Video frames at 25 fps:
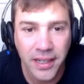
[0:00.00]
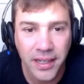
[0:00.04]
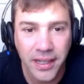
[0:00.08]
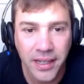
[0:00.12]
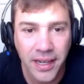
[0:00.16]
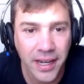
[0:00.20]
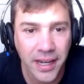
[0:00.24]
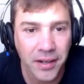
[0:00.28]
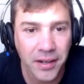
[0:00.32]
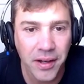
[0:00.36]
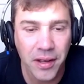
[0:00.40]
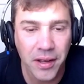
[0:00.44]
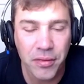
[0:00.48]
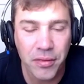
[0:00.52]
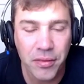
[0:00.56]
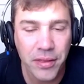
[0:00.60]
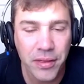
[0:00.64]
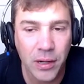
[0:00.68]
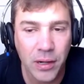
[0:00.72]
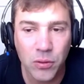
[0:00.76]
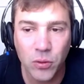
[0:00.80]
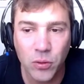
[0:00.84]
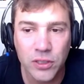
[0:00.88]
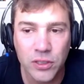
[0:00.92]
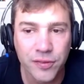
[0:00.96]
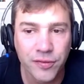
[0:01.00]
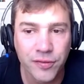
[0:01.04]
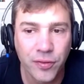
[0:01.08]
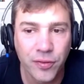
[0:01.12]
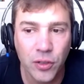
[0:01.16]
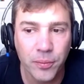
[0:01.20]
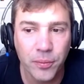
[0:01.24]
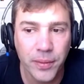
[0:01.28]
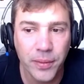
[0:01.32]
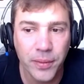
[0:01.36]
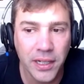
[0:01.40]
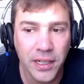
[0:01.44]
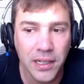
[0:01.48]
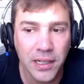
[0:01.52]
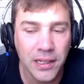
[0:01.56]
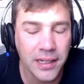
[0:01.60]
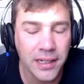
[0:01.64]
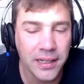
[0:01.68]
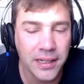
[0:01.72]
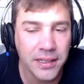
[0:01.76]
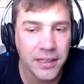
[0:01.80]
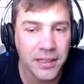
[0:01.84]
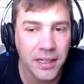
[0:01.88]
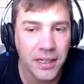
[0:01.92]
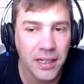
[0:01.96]
And, and, and that was for me
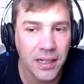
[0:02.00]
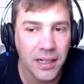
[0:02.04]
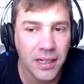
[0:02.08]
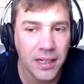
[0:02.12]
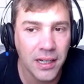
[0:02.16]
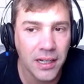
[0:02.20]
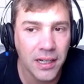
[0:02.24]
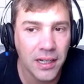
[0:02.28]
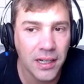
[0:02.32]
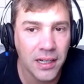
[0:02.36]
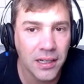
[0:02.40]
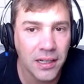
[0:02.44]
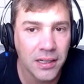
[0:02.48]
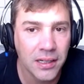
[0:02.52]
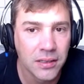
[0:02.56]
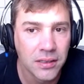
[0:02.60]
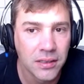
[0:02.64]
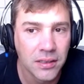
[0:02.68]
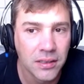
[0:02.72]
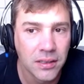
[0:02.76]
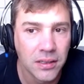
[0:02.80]
like... Uh,